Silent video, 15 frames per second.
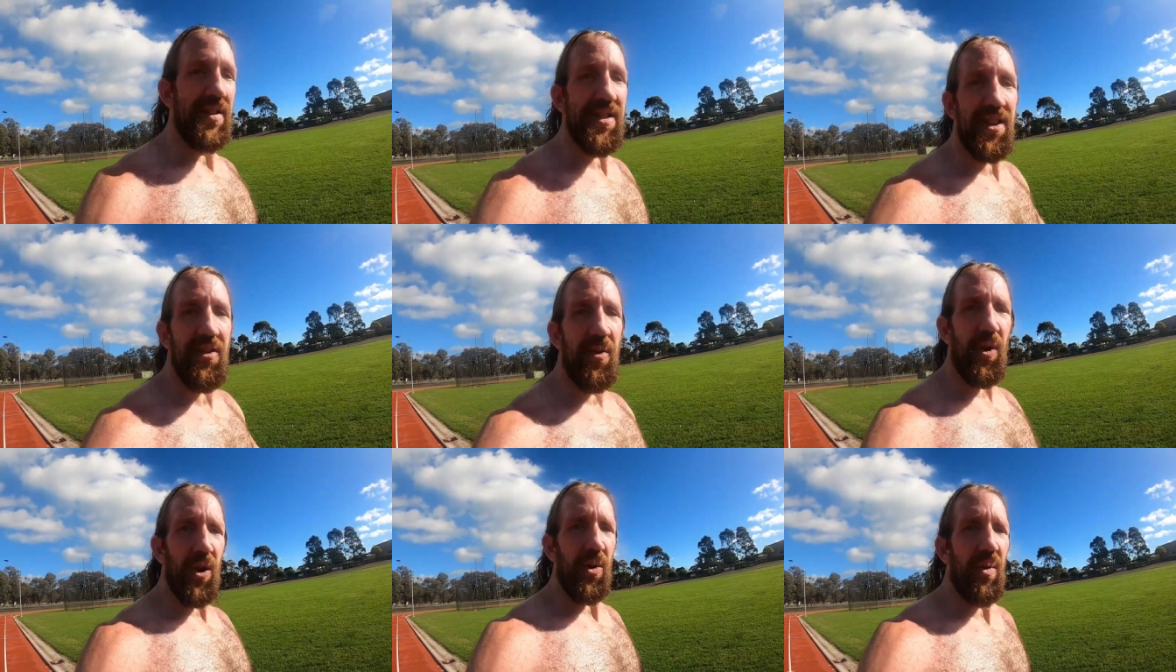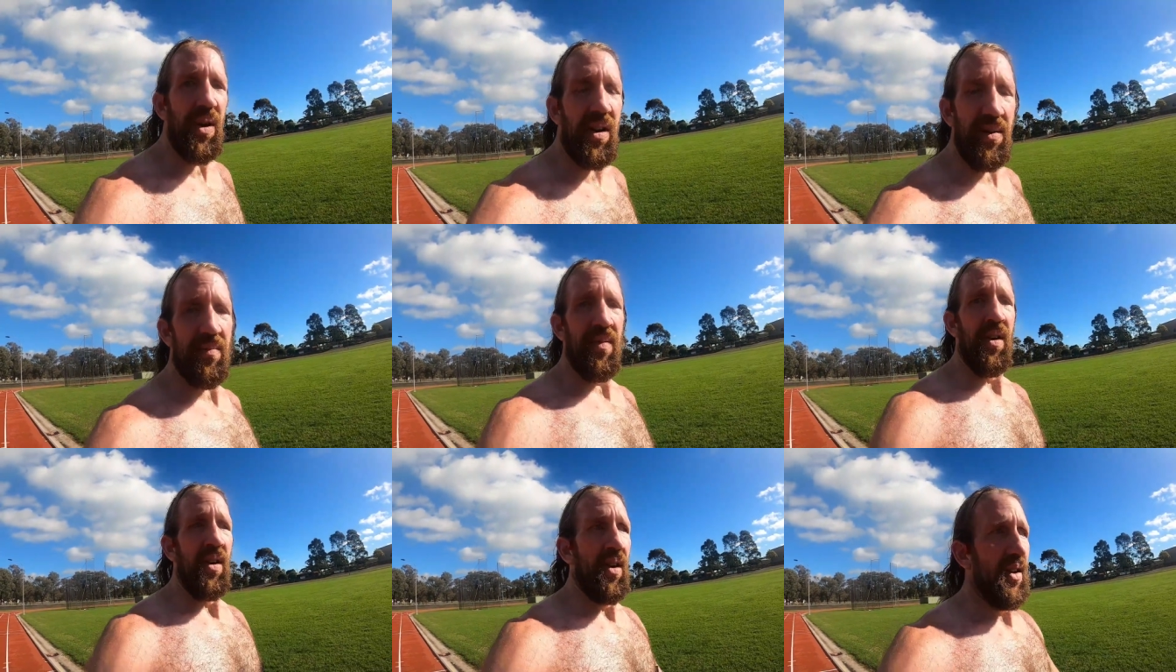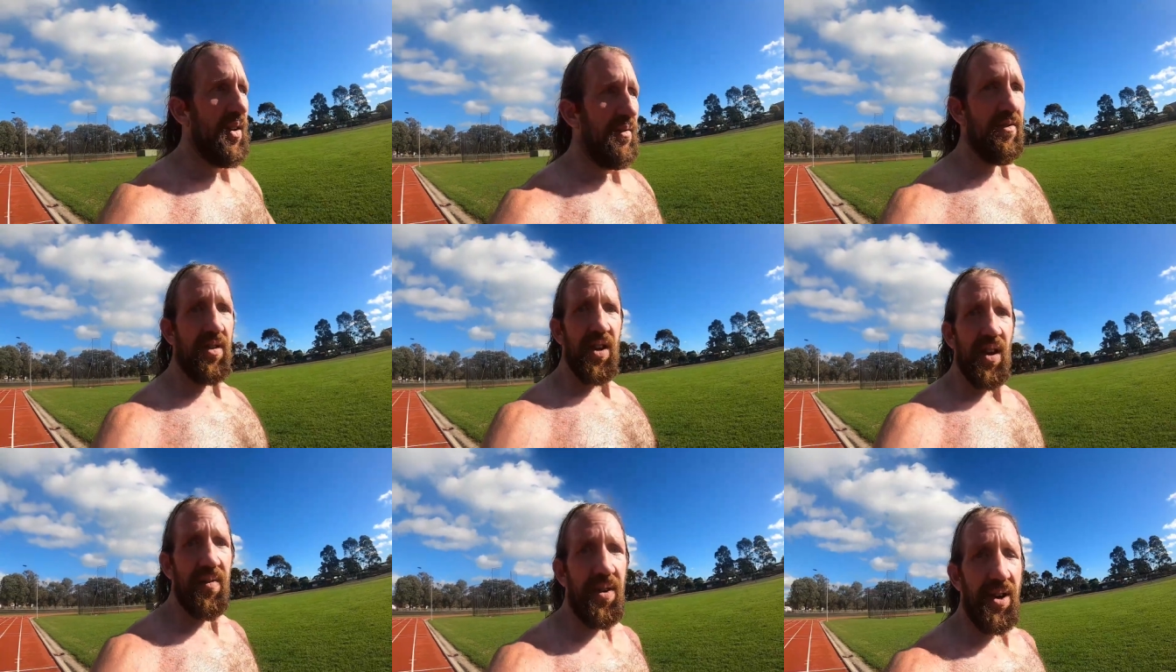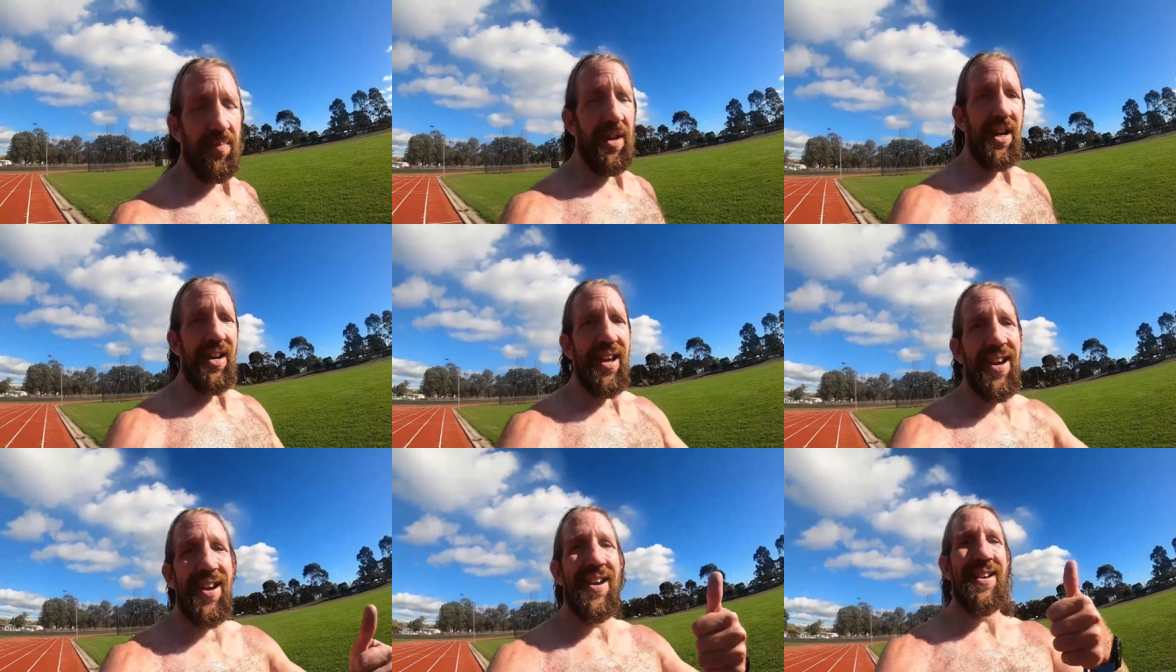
See you all when I'm recovered a bit.